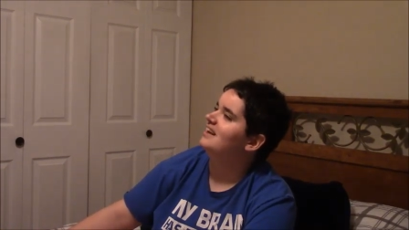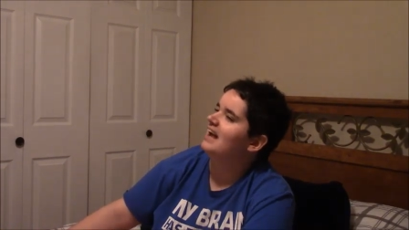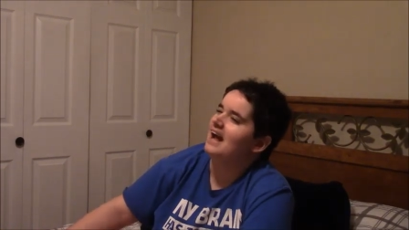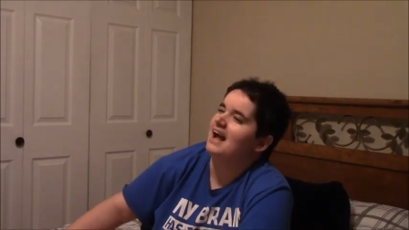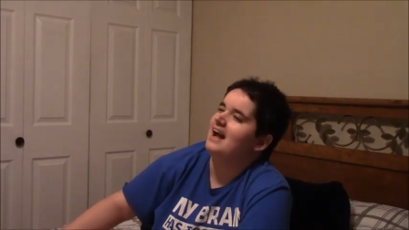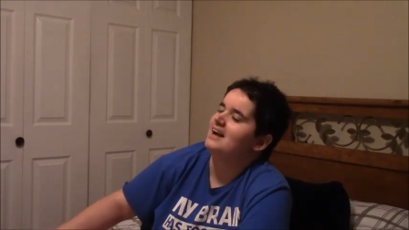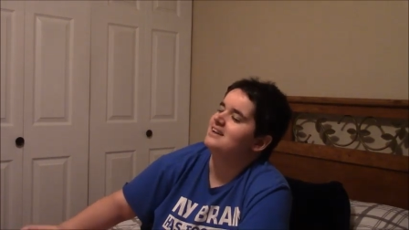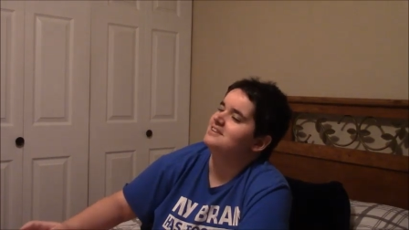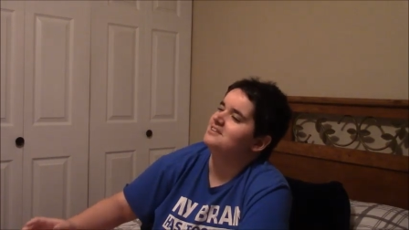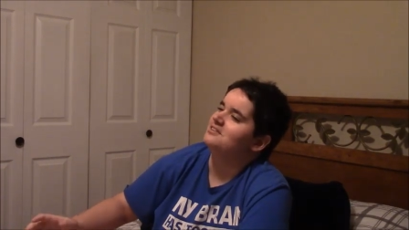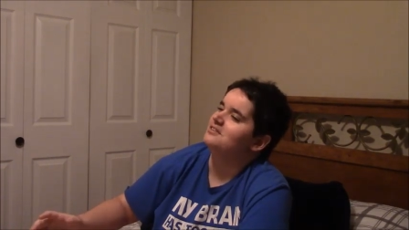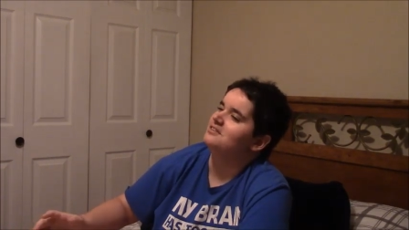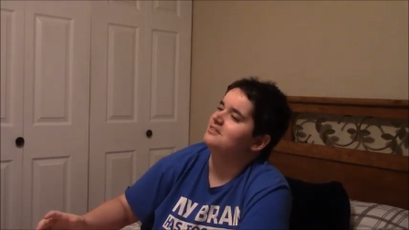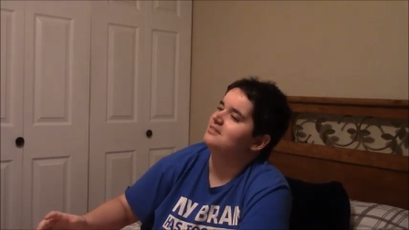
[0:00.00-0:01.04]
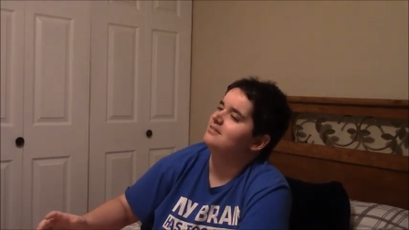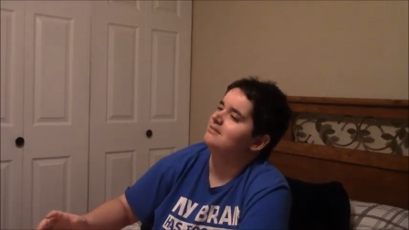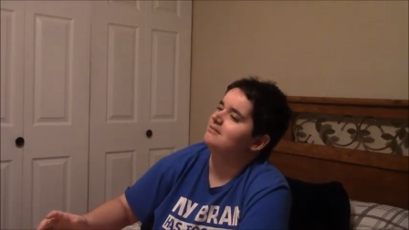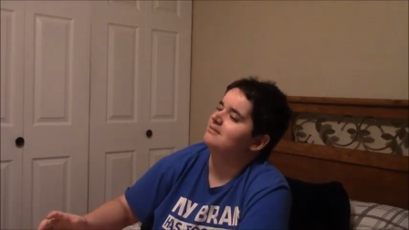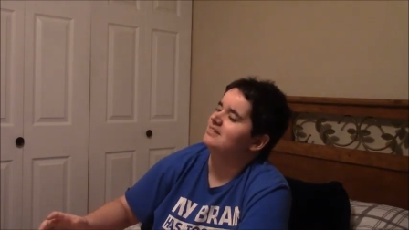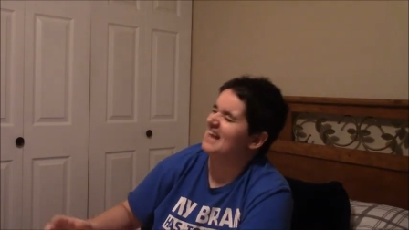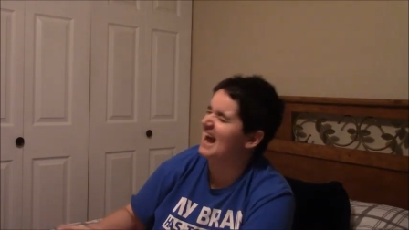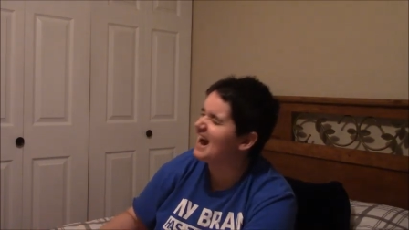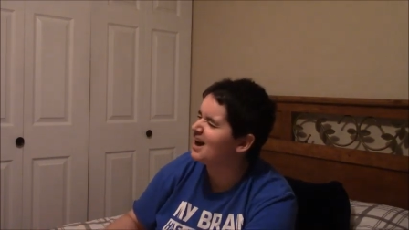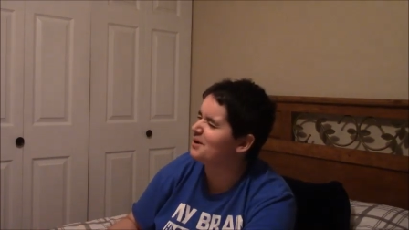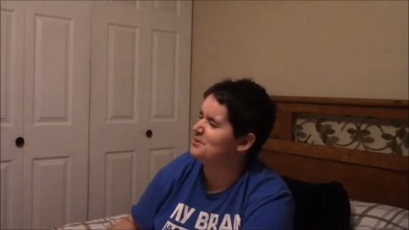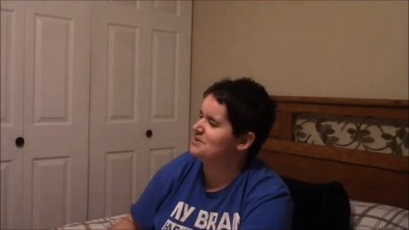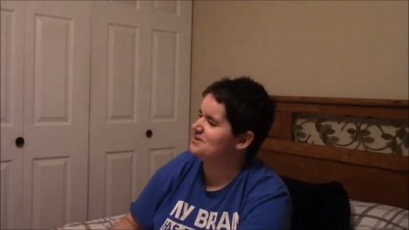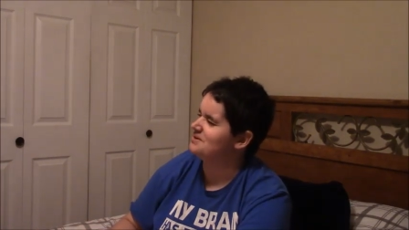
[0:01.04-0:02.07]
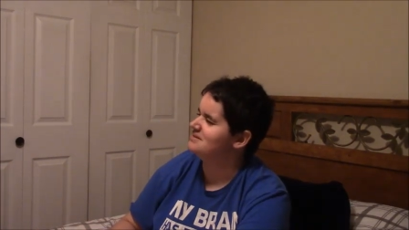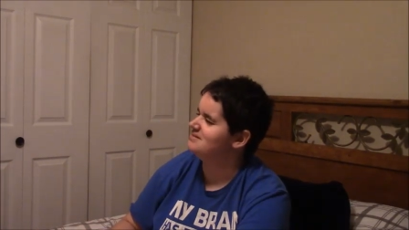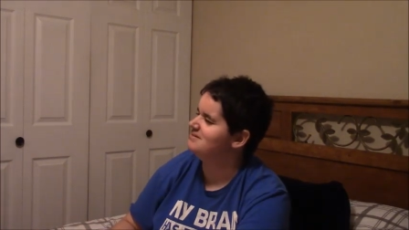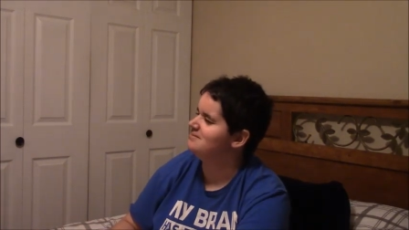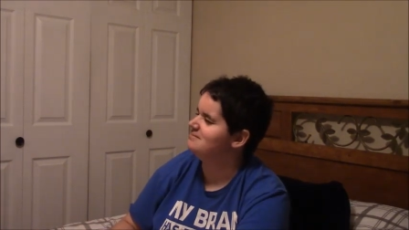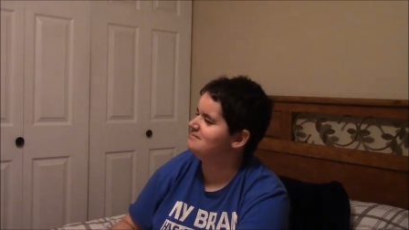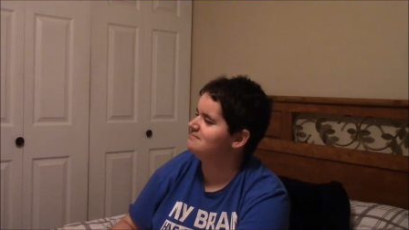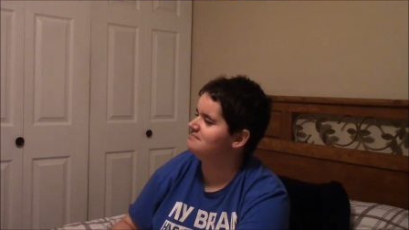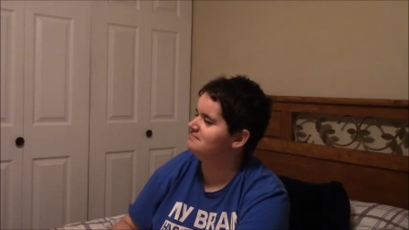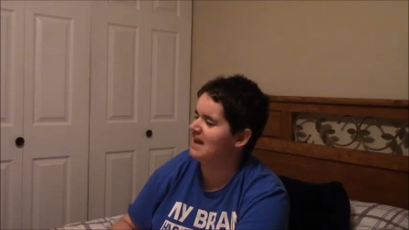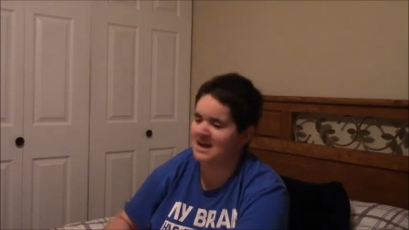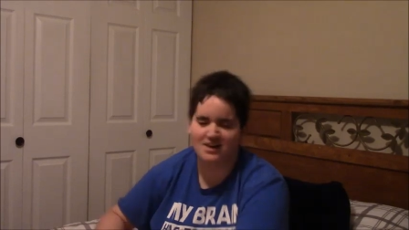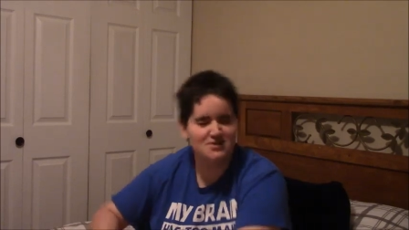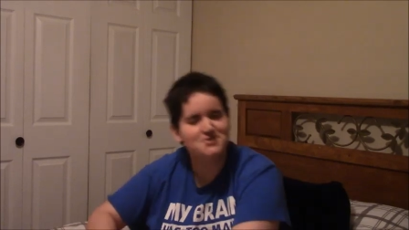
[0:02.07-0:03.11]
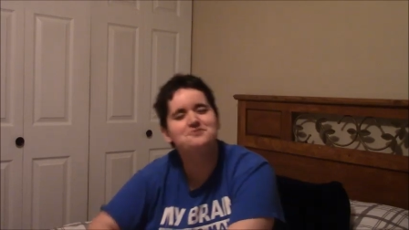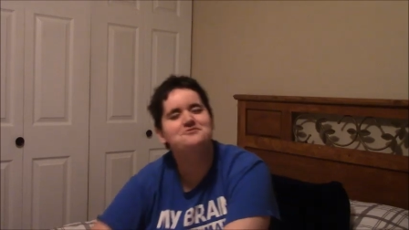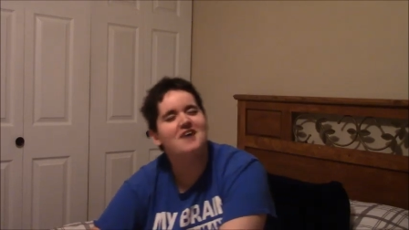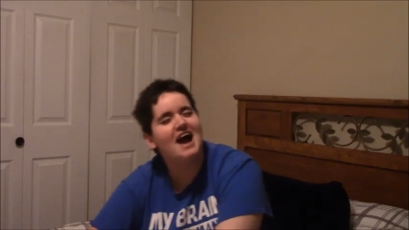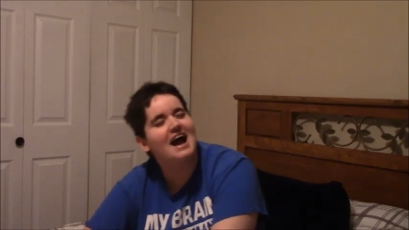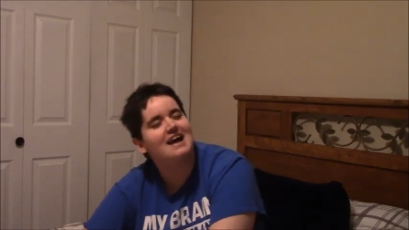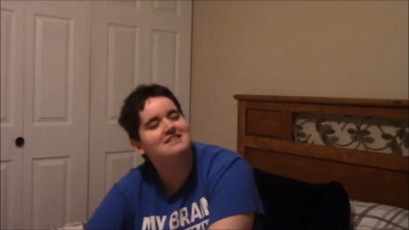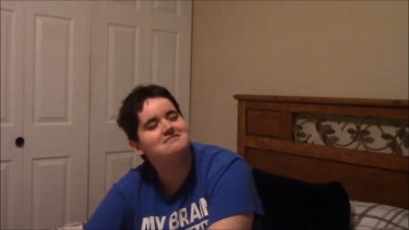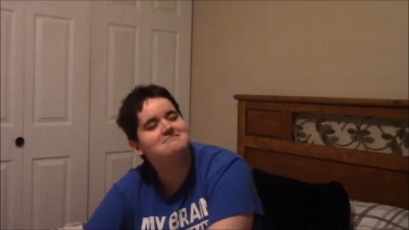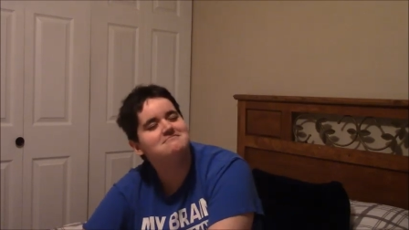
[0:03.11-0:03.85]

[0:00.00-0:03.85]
and loud and also fat.